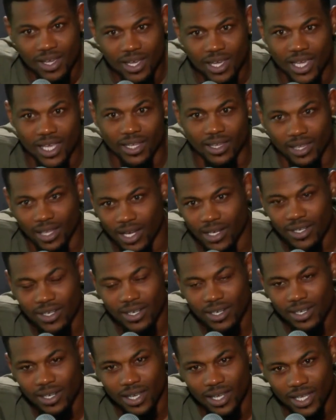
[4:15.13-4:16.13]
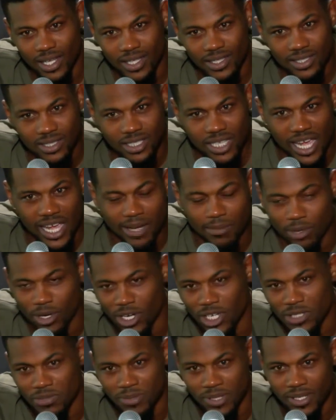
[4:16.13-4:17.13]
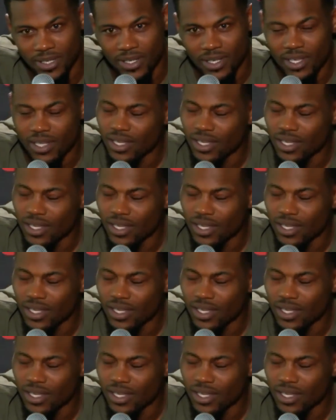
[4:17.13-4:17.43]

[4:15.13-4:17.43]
in London against Jack Marshman.